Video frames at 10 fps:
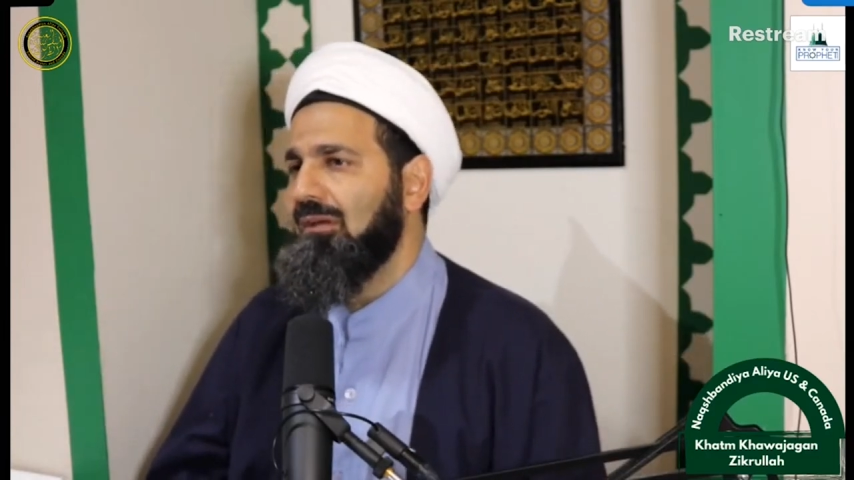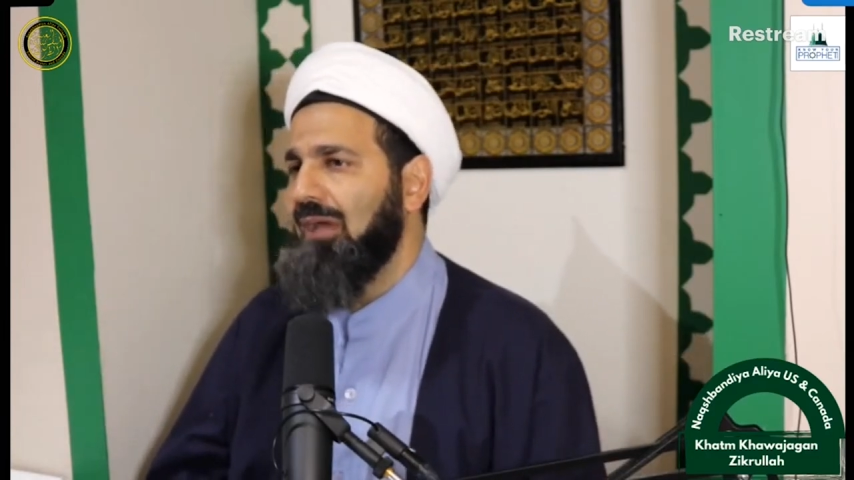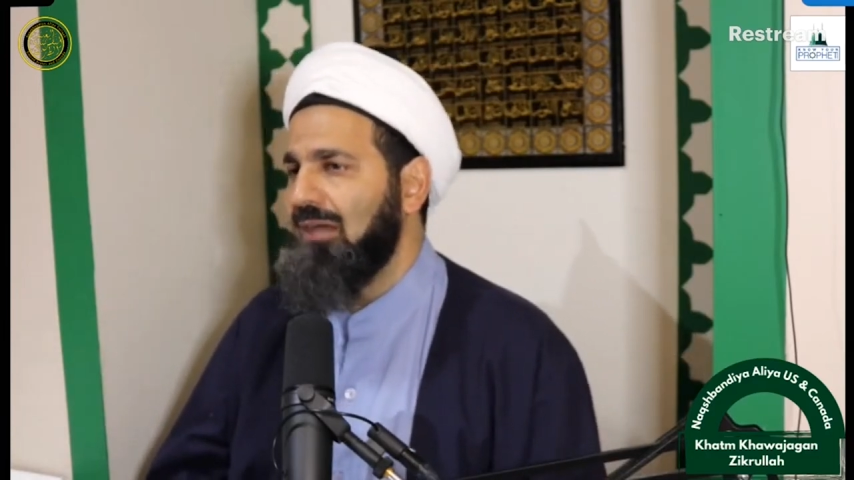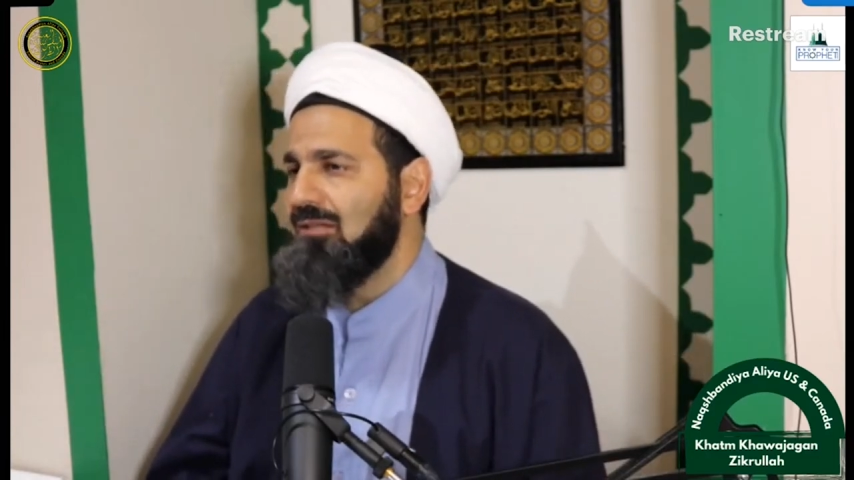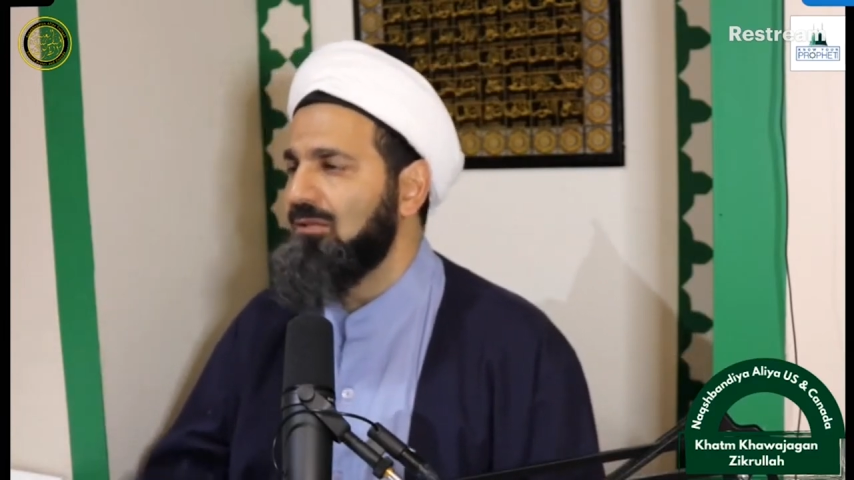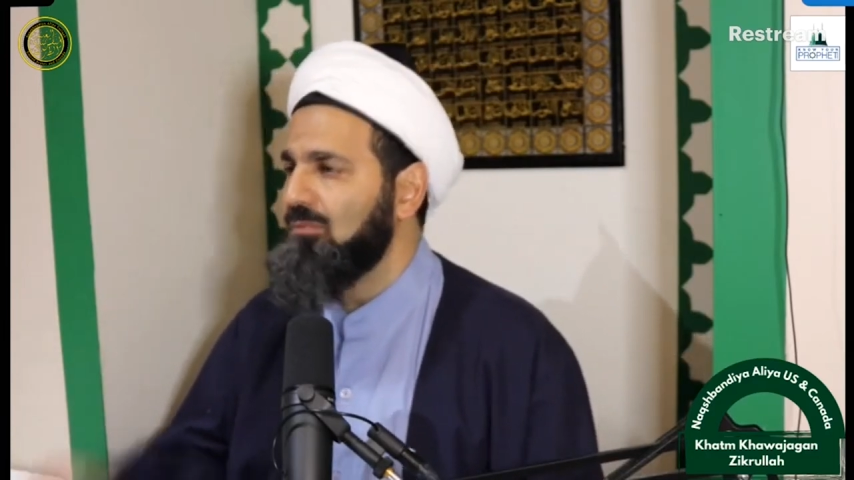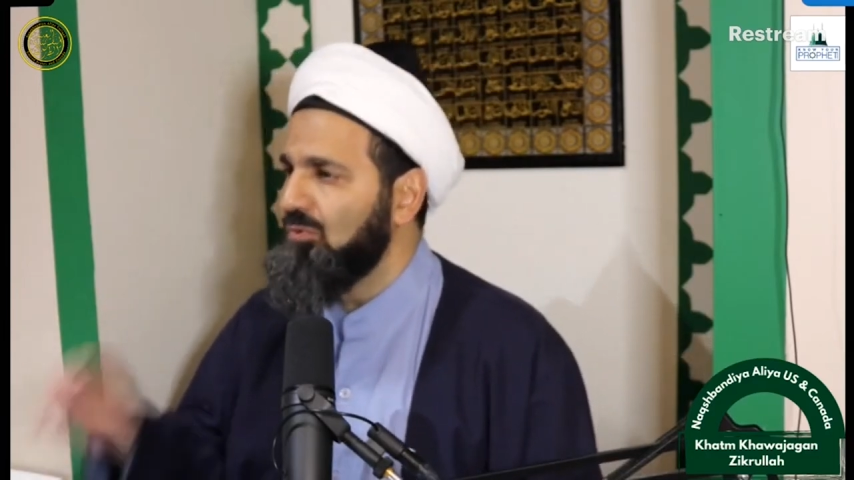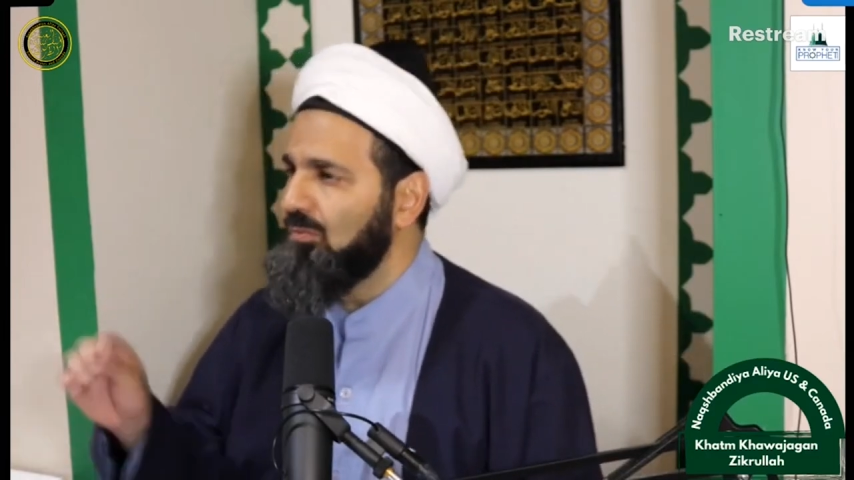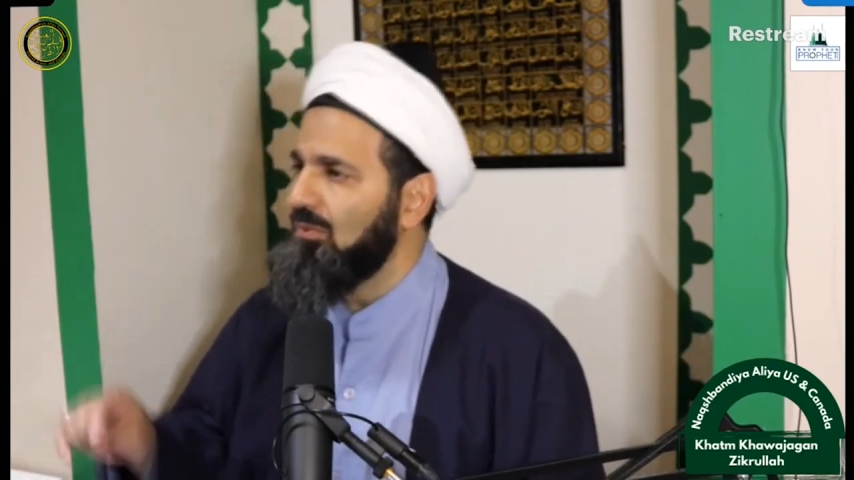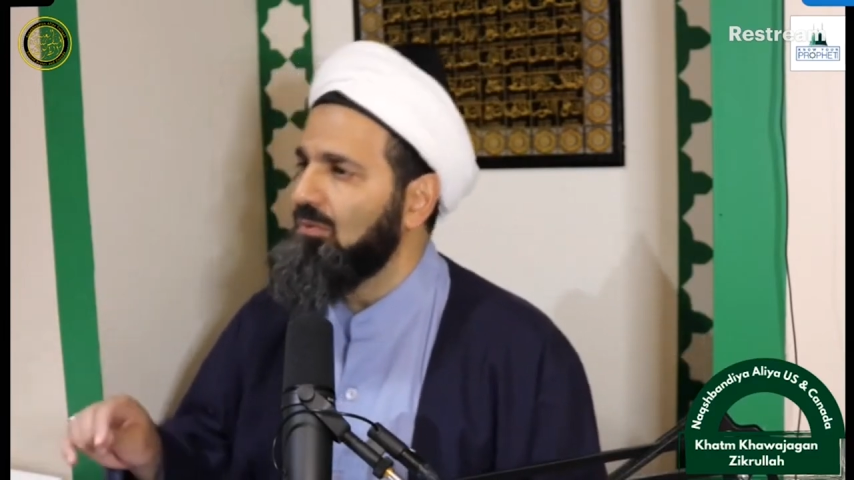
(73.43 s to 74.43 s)
asked him
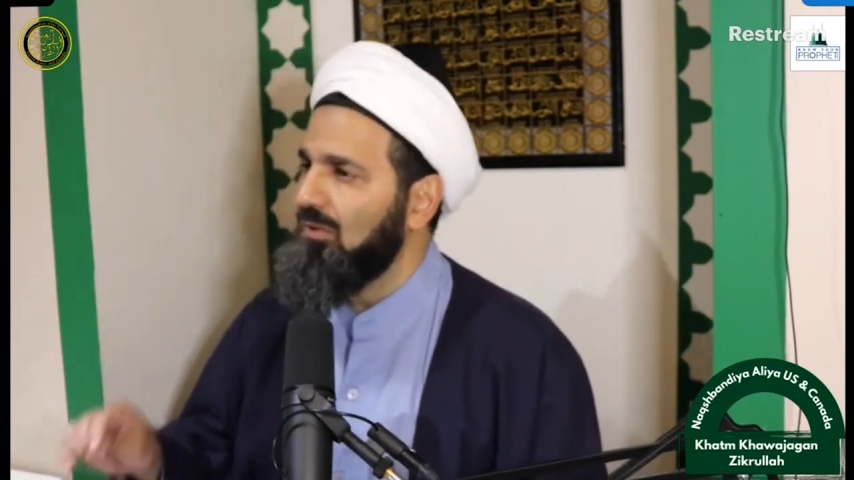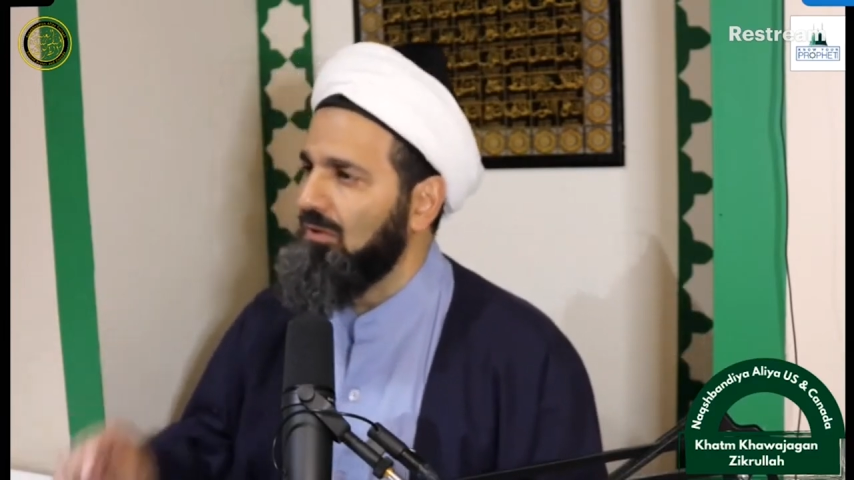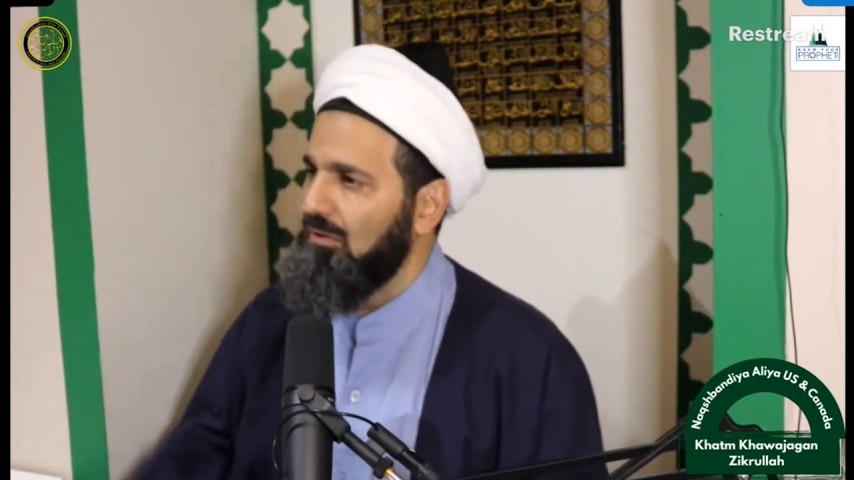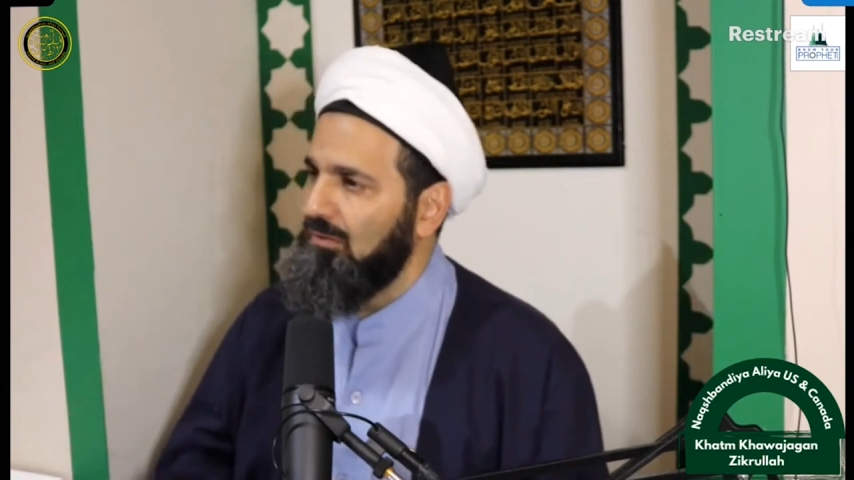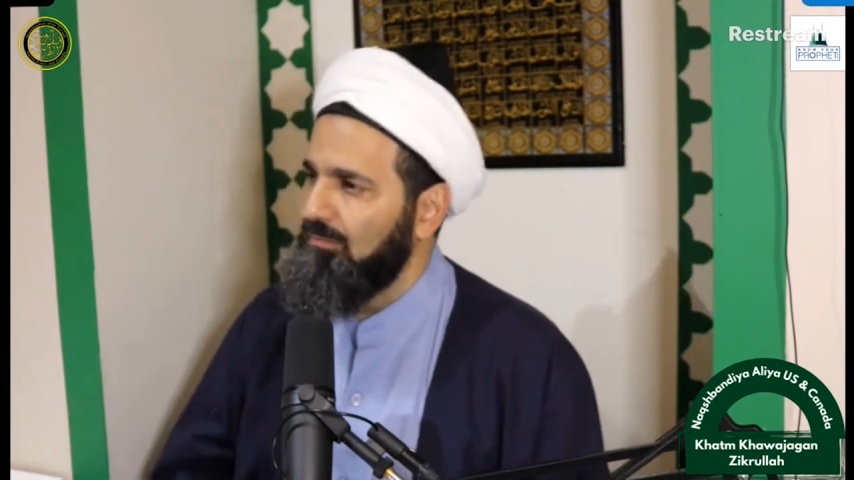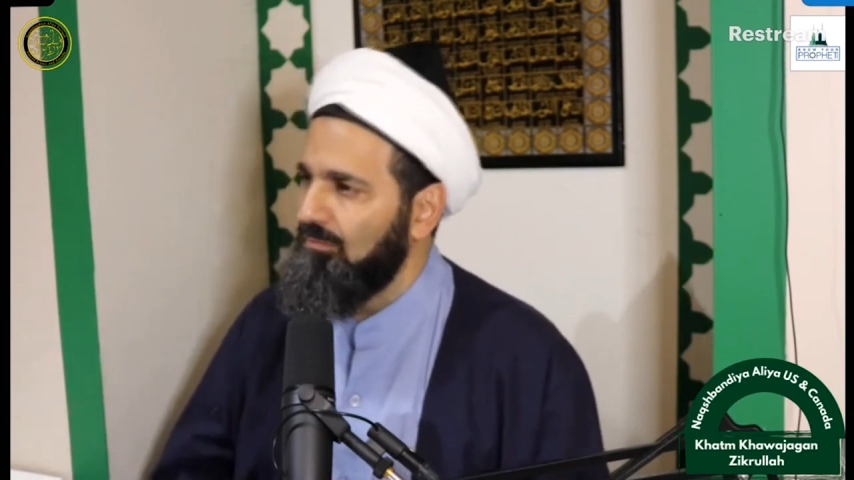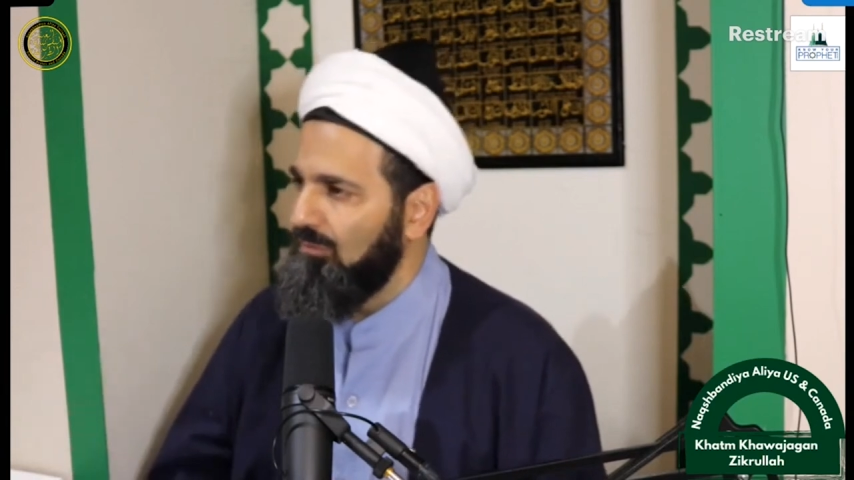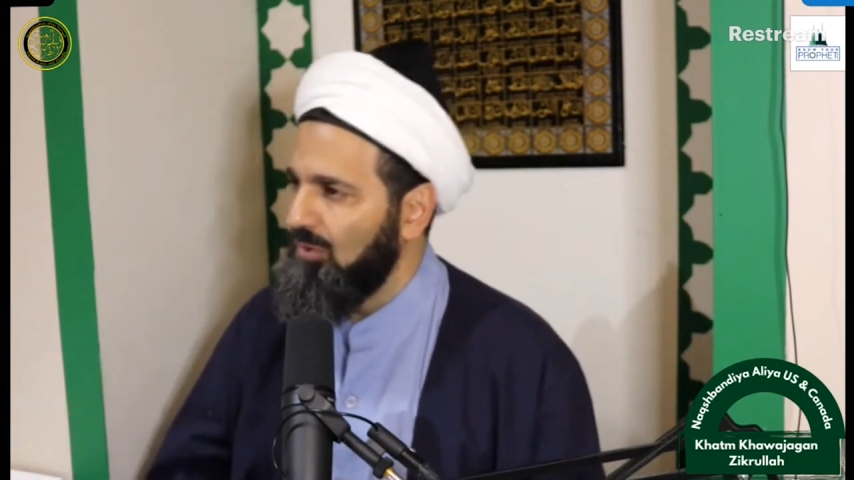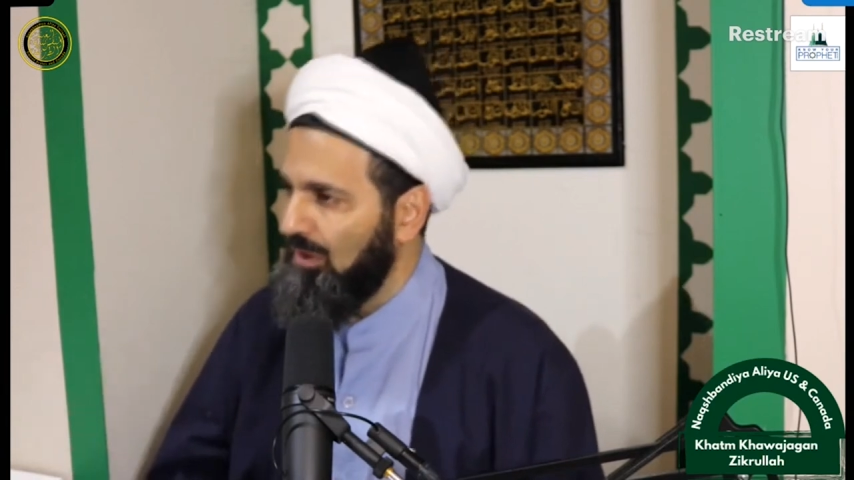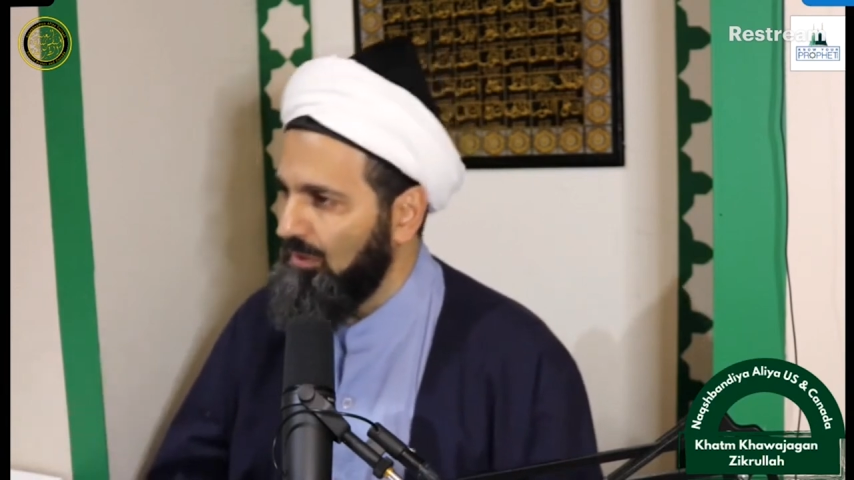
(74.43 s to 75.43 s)
to be with her,
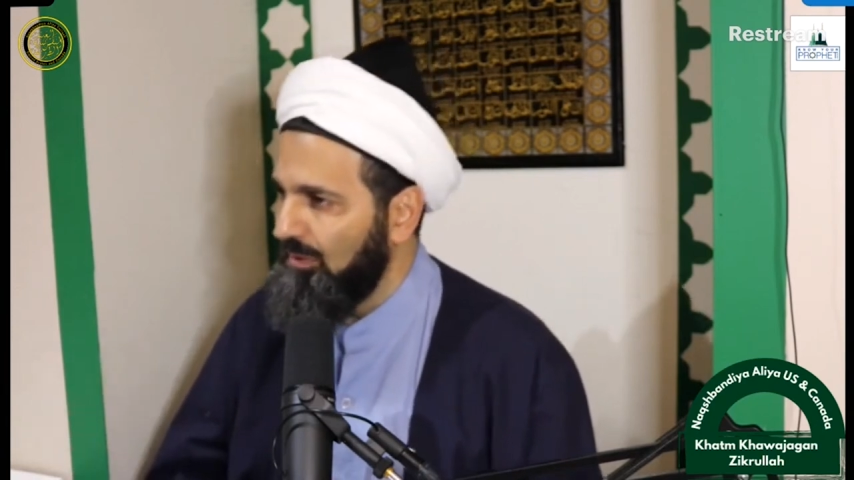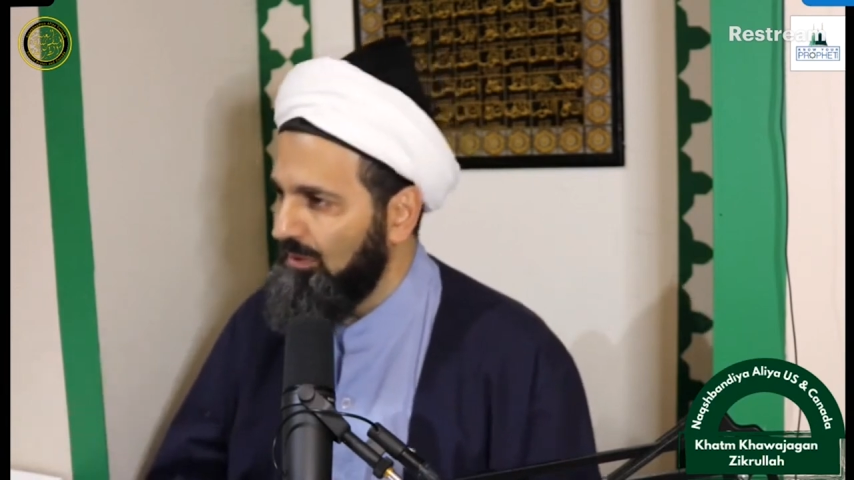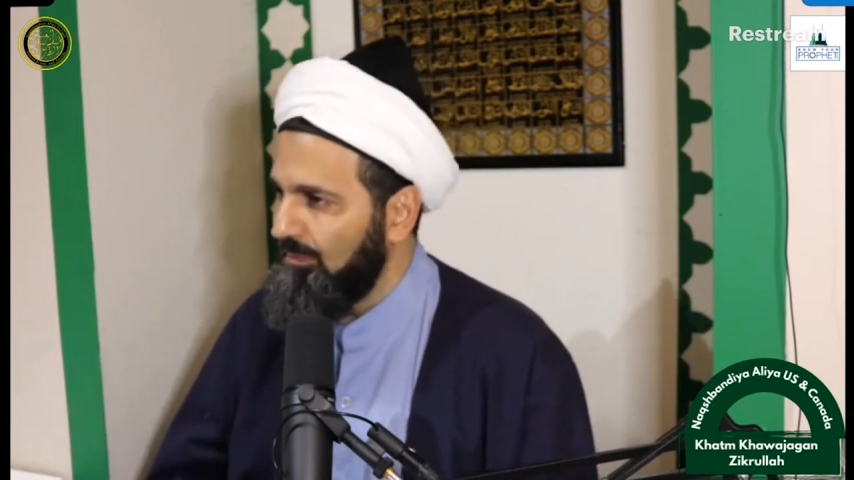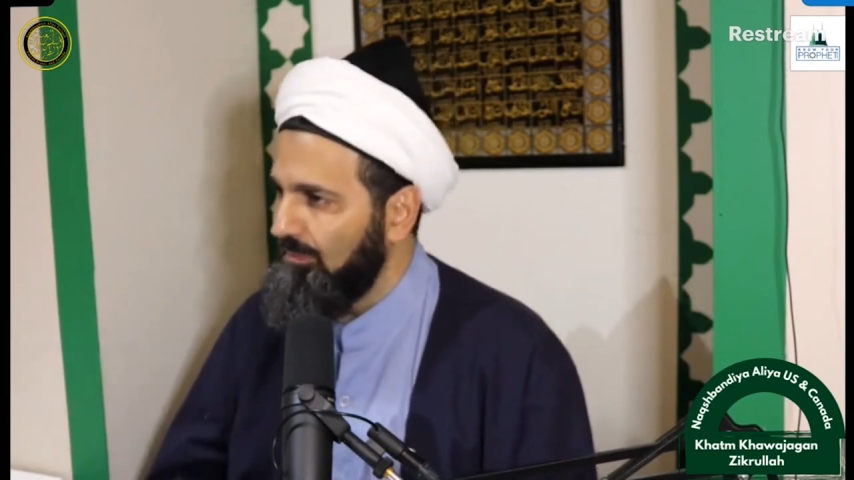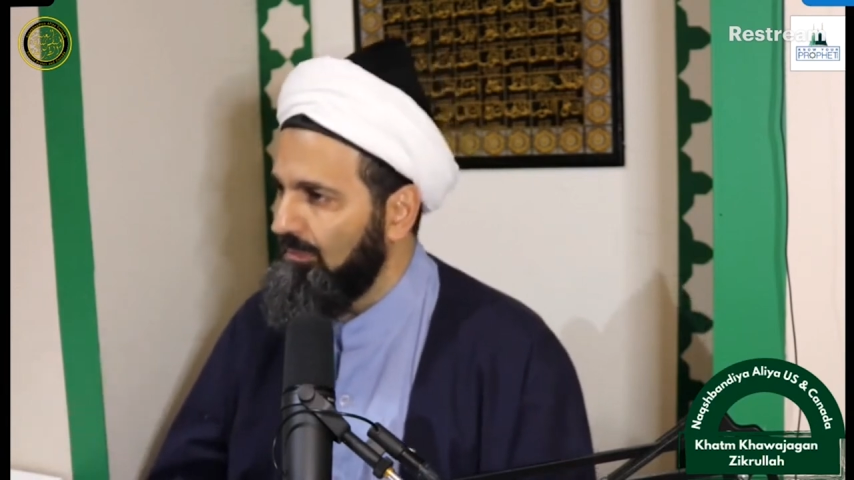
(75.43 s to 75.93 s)
to help her.